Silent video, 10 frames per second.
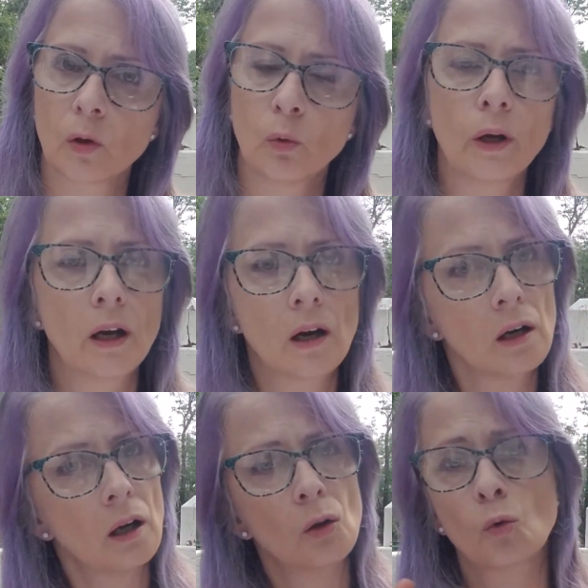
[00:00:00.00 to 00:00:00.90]
We are
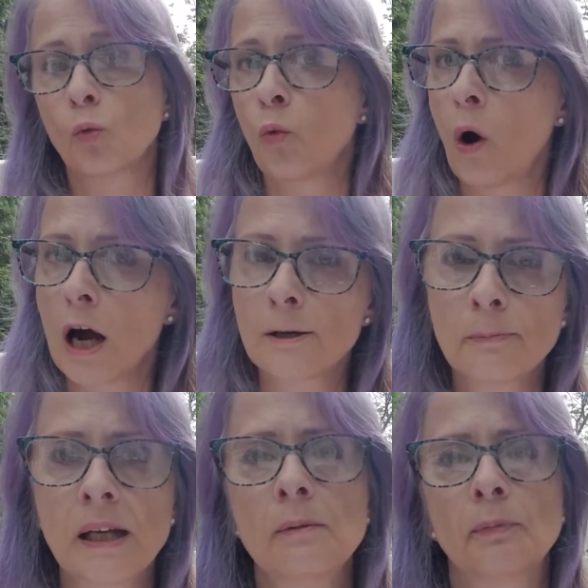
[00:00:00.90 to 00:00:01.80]
all one
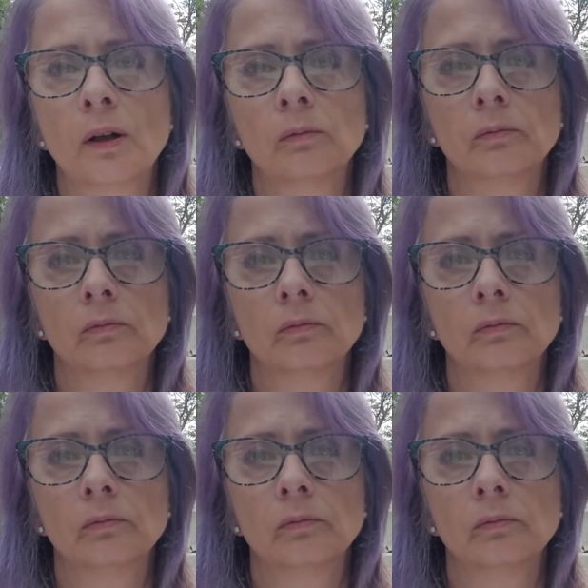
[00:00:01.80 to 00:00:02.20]
people.